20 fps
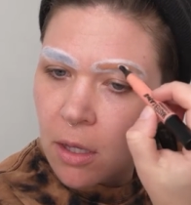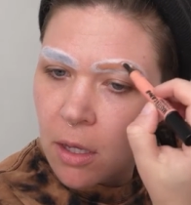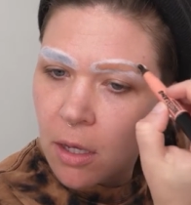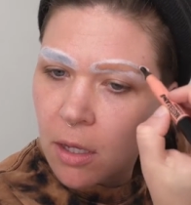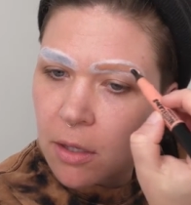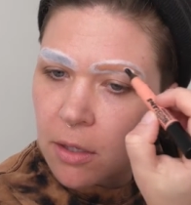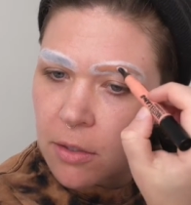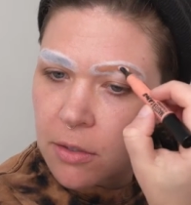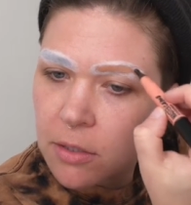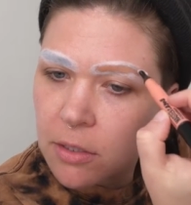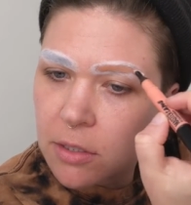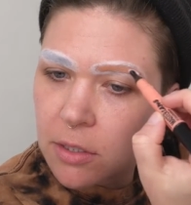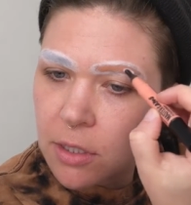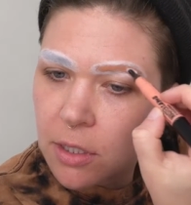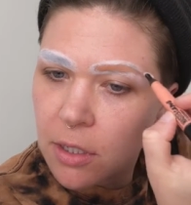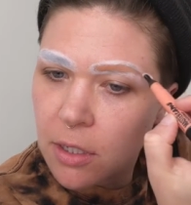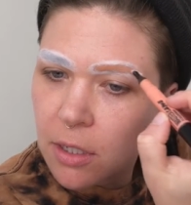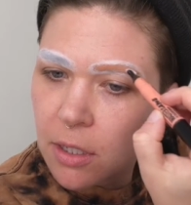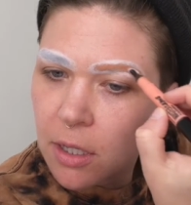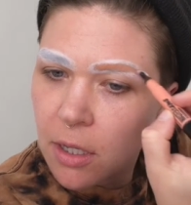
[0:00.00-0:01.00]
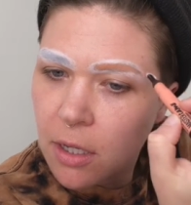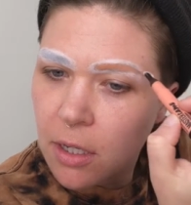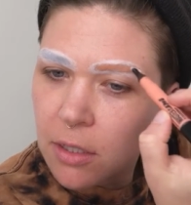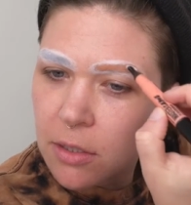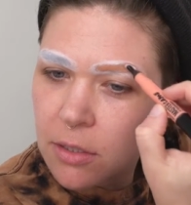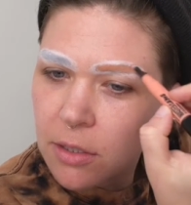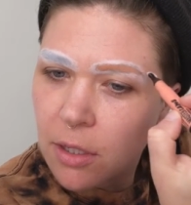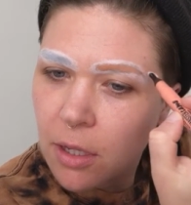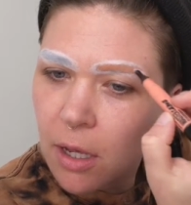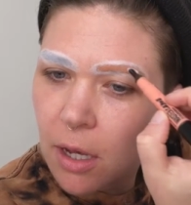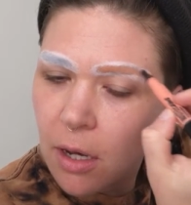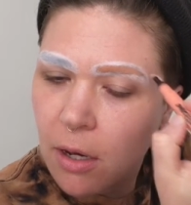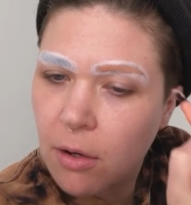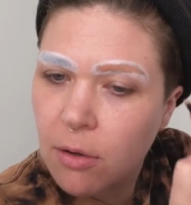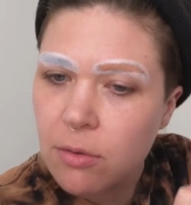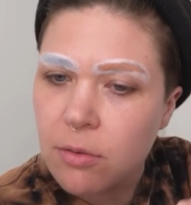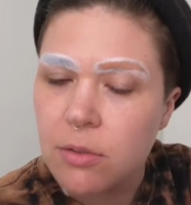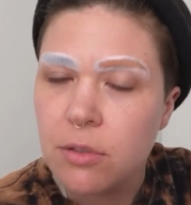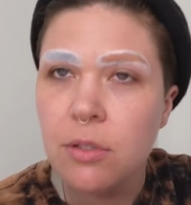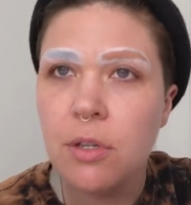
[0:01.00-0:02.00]
And this is gonna cancel
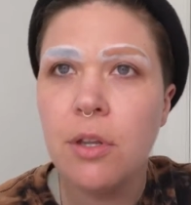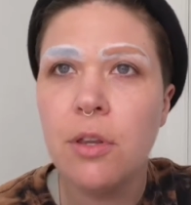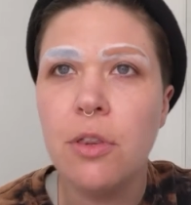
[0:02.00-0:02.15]
out